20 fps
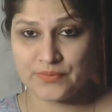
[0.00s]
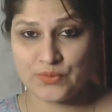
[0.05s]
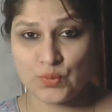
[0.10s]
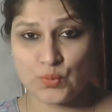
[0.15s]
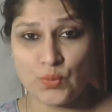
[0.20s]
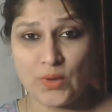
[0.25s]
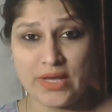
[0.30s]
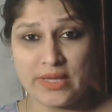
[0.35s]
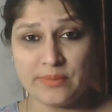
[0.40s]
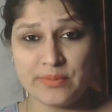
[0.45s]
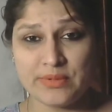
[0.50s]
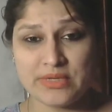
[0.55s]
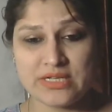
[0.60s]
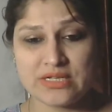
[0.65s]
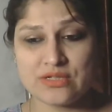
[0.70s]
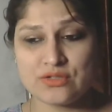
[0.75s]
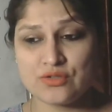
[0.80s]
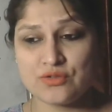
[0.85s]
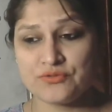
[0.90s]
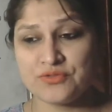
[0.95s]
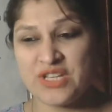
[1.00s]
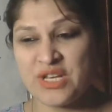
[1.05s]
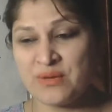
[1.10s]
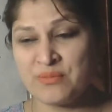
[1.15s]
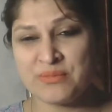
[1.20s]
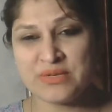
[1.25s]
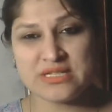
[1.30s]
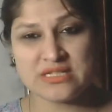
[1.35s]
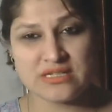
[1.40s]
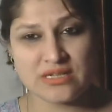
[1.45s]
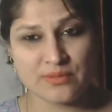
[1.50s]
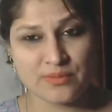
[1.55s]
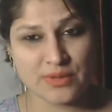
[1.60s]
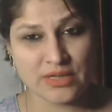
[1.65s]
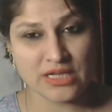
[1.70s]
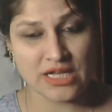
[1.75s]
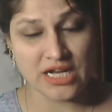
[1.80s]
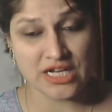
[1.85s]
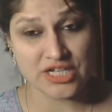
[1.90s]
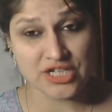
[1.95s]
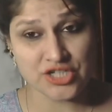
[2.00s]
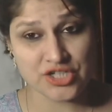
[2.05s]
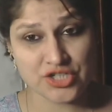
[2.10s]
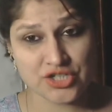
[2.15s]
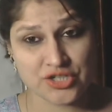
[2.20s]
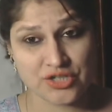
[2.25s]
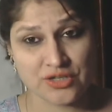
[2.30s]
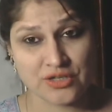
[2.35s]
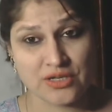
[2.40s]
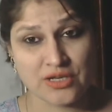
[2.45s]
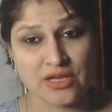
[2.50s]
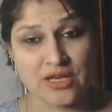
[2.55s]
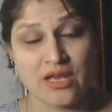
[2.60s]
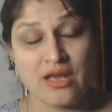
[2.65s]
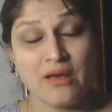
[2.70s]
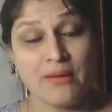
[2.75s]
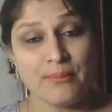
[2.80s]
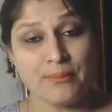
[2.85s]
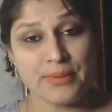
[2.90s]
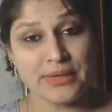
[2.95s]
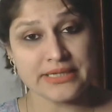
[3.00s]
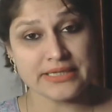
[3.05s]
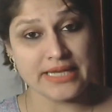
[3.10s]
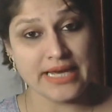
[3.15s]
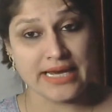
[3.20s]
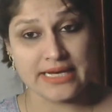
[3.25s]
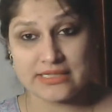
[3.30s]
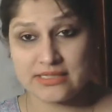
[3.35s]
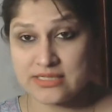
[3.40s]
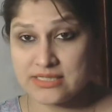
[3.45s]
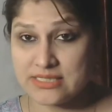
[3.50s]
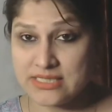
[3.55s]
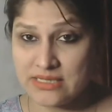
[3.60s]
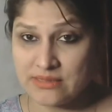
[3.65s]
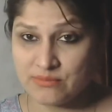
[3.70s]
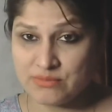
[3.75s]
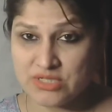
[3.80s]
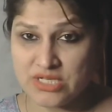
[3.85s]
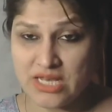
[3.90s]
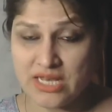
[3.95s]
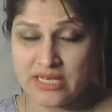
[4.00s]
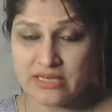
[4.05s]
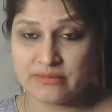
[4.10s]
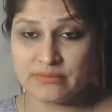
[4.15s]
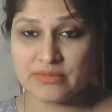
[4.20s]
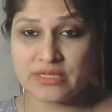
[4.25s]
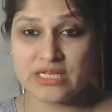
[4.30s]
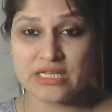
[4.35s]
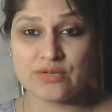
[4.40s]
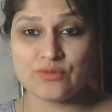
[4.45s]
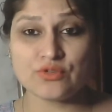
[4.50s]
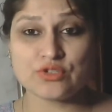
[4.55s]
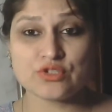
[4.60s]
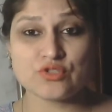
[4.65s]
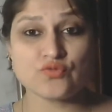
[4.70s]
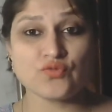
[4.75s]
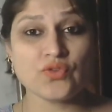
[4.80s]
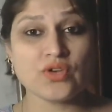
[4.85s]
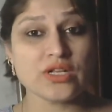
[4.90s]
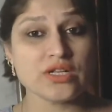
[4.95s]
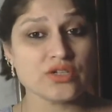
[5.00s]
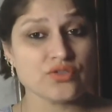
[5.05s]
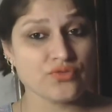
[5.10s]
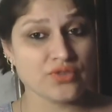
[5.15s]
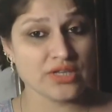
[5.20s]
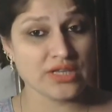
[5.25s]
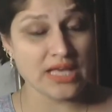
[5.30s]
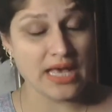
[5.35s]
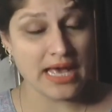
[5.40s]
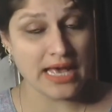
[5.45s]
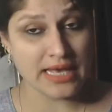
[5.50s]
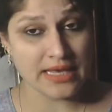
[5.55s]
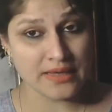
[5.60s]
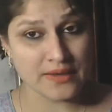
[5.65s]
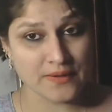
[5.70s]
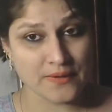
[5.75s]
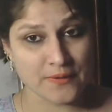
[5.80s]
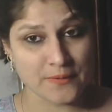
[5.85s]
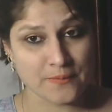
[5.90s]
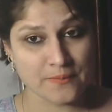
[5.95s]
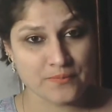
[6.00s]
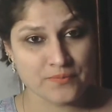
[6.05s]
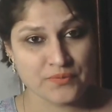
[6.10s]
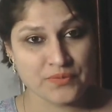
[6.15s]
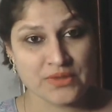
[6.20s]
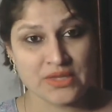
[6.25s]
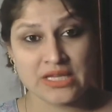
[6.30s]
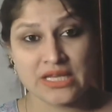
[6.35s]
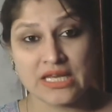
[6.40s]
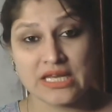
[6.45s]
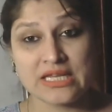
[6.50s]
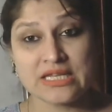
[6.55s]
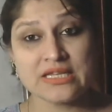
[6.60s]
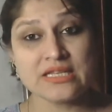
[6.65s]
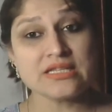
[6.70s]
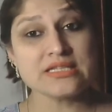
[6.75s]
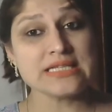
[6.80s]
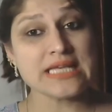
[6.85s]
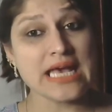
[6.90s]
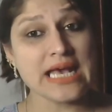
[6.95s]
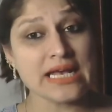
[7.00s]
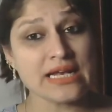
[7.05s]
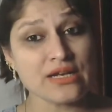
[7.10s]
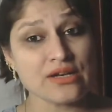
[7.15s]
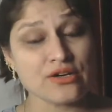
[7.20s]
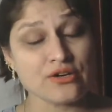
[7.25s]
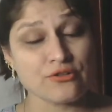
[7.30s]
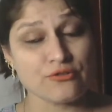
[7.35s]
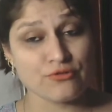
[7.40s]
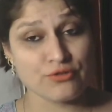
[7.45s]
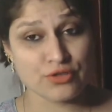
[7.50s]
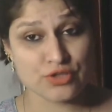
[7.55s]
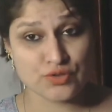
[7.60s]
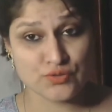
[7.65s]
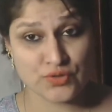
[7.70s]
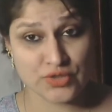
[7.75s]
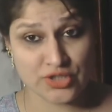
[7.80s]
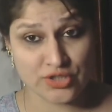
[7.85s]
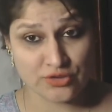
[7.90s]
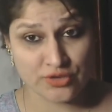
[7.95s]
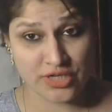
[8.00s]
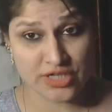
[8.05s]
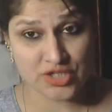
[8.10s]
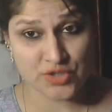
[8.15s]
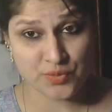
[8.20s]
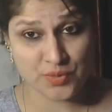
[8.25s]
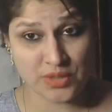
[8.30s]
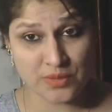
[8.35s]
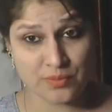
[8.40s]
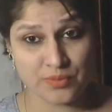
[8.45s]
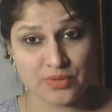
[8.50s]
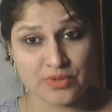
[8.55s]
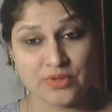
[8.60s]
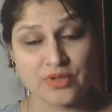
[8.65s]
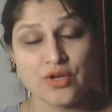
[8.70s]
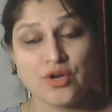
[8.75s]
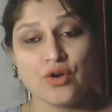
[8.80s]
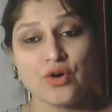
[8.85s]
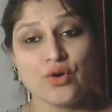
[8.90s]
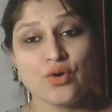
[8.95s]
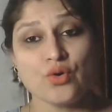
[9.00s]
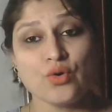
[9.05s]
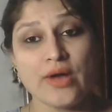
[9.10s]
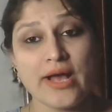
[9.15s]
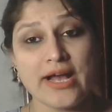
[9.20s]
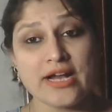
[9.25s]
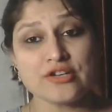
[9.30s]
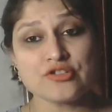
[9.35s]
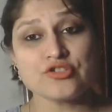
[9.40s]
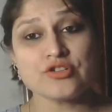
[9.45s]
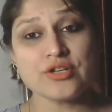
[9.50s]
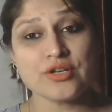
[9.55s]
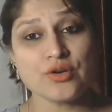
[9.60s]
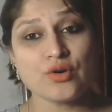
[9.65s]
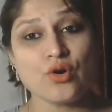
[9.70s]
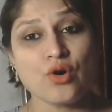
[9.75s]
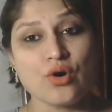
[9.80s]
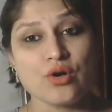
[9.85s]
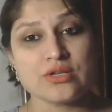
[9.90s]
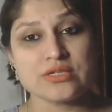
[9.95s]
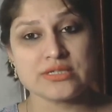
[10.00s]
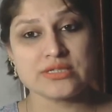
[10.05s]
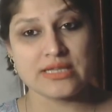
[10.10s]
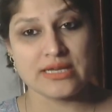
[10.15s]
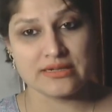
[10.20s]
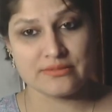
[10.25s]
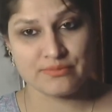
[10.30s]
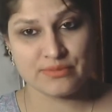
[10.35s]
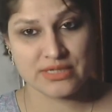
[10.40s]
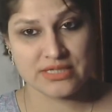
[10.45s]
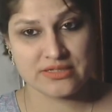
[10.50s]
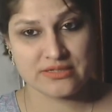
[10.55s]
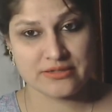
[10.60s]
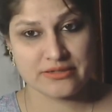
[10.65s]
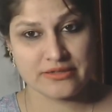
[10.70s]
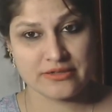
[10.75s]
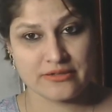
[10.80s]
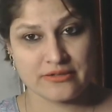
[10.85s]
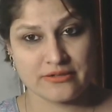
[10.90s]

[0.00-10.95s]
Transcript: Why? Because of their miserable condition. But at the same time, he was filled with anger. And this anger was for the rich people who actually caused that misery.